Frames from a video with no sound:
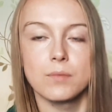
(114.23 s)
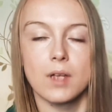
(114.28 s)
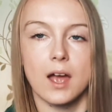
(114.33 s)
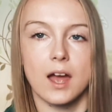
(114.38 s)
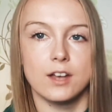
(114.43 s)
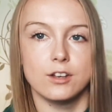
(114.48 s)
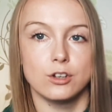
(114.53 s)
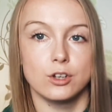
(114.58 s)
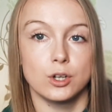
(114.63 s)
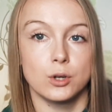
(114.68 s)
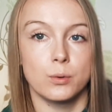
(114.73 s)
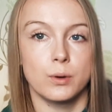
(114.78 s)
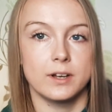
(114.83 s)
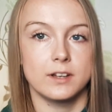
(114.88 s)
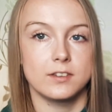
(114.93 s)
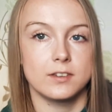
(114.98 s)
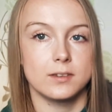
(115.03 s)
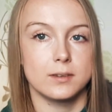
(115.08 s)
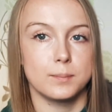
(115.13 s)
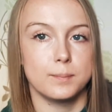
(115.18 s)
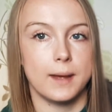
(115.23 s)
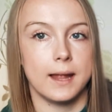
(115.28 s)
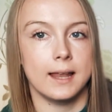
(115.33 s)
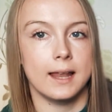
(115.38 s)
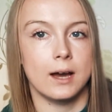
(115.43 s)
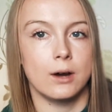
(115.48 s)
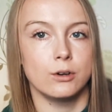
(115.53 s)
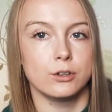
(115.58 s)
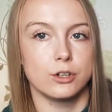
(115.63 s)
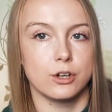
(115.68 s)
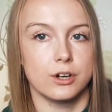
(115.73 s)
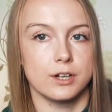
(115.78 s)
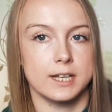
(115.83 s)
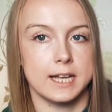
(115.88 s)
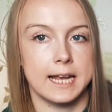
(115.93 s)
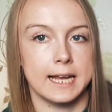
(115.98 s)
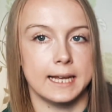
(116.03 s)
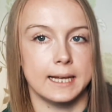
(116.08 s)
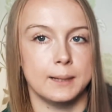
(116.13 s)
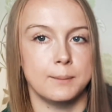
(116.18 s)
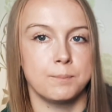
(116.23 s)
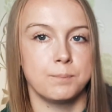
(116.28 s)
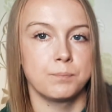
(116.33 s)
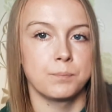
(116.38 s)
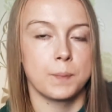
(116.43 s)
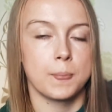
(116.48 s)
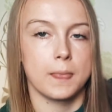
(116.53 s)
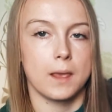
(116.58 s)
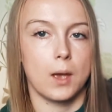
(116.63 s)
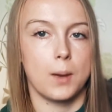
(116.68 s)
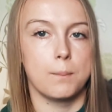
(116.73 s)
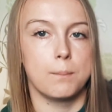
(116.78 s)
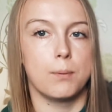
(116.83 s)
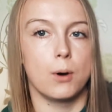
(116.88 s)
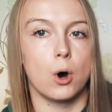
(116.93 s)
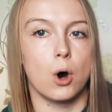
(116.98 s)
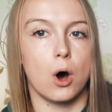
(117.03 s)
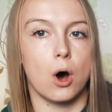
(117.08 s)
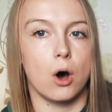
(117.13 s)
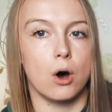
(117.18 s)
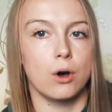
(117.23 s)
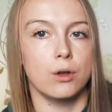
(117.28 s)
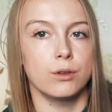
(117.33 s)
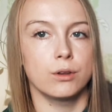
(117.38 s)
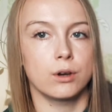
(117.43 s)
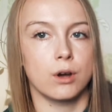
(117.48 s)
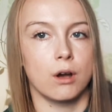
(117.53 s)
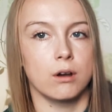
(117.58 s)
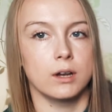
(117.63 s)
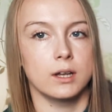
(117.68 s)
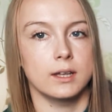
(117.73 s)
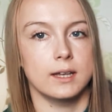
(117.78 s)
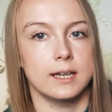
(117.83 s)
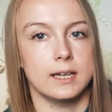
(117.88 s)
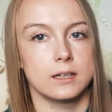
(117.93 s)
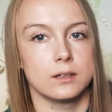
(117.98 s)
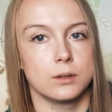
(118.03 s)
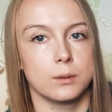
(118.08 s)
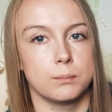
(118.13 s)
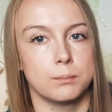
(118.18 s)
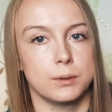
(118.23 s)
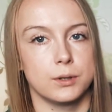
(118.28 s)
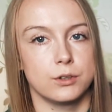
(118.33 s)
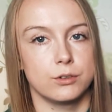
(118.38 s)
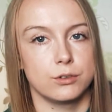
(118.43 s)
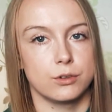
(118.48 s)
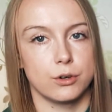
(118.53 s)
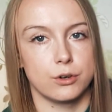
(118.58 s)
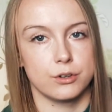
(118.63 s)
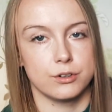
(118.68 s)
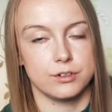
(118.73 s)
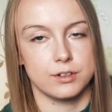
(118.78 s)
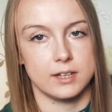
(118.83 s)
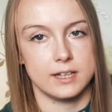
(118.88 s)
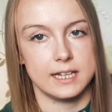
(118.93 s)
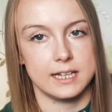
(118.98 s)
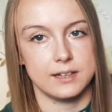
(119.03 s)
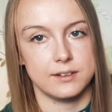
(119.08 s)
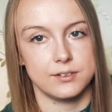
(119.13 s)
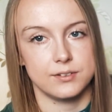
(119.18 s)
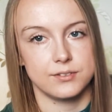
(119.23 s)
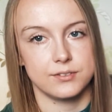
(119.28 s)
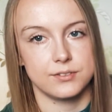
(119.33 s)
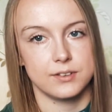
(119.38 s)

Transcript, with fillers: And you're going to want to spell out your name and put all the correlating numbers underneath